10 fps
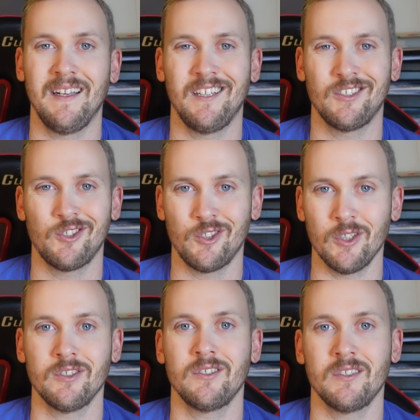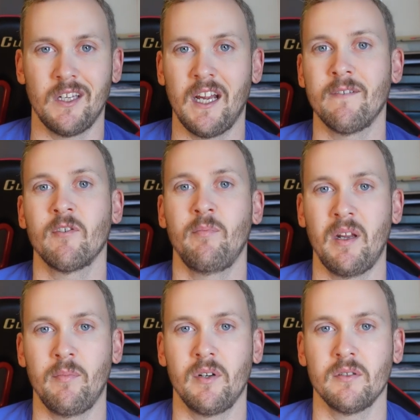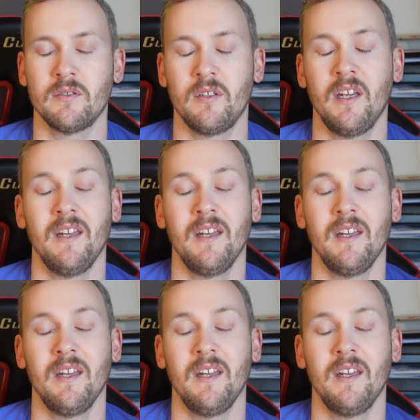It's just designed for bed bugs.